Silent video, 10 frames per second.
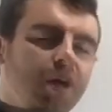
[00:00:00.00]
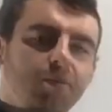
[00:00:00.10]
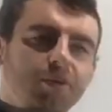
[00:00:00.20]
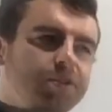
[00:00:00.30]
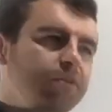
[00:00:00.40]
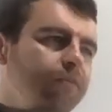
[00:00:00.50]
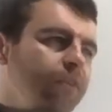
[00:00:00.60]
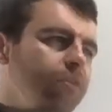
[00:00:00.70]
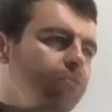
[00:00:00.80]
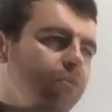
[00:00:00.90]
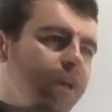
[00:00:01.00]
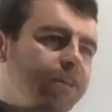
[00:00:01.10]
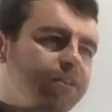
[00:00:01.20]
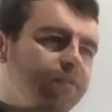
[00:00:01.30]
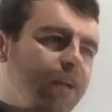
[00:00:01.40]
I want you to find the
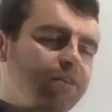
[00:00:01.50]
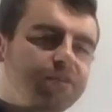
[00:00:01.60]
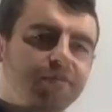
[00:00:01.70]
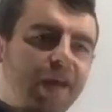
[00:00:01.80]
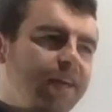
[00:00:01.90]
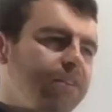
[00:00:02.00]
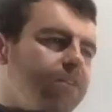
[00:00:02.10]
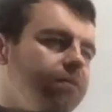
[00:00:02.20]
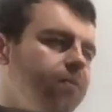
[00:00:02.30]
range of values of x